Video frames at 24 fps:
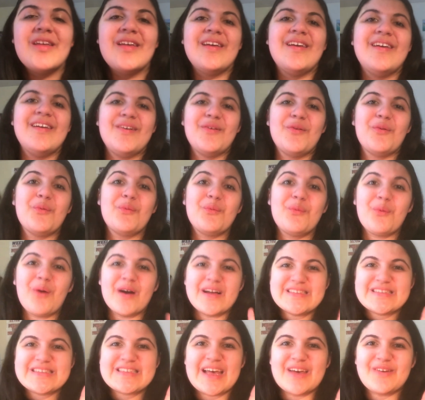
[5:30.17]

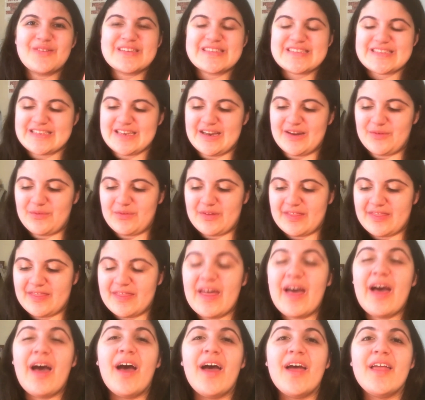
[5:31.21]
Once I was done with
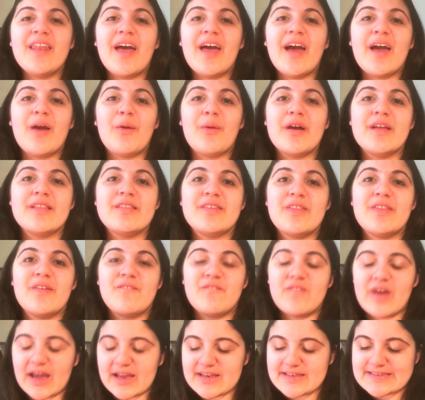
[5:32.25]
that, I went to the
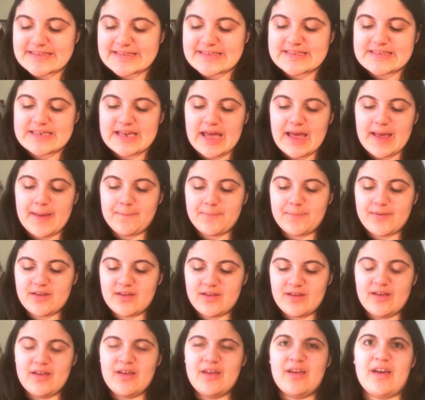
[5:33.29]
final step.
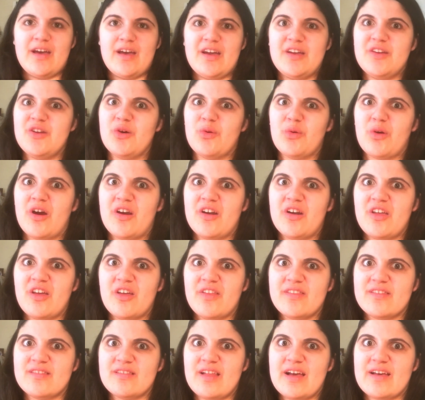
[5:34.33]
I know we're already on
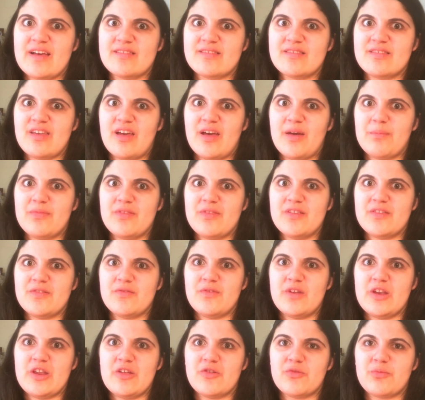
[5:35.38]
the last step. This
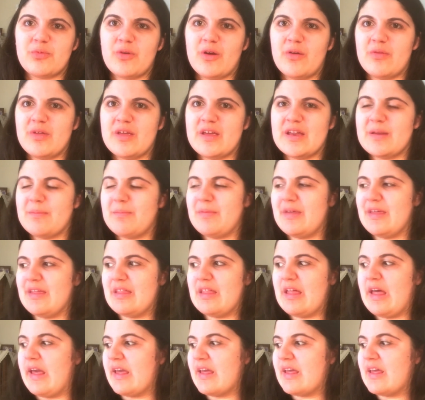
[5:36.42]
video is probably going to be
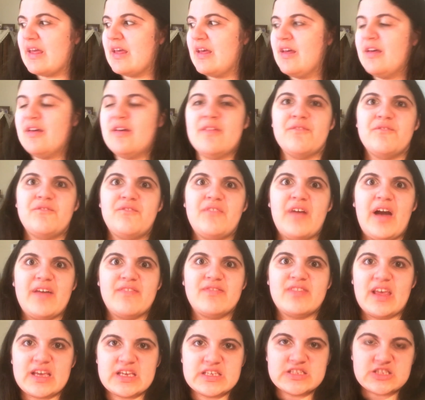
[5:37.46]
like 5
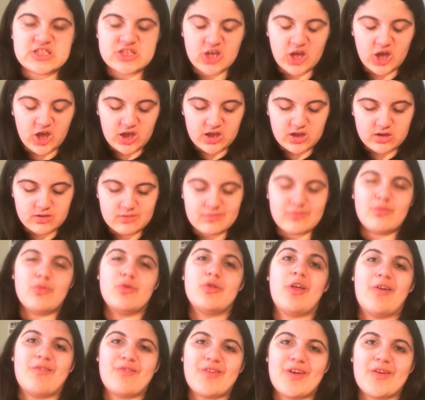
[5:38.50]
seconds long. Well,
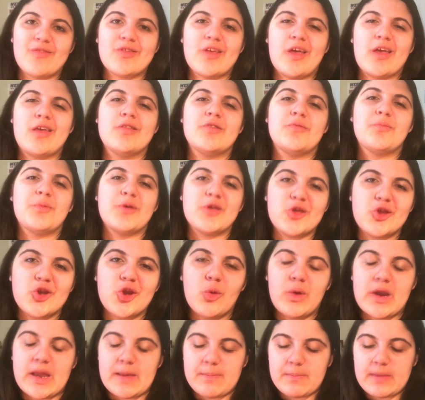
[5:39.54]
not 5 seconds, but you know
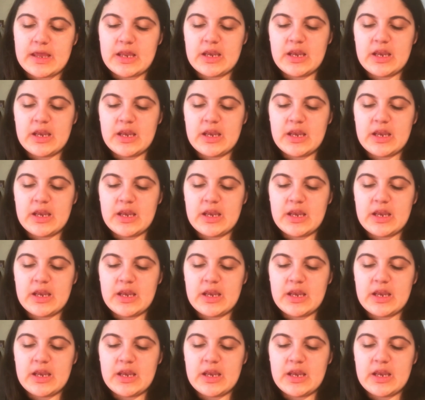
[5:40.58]
what I mean.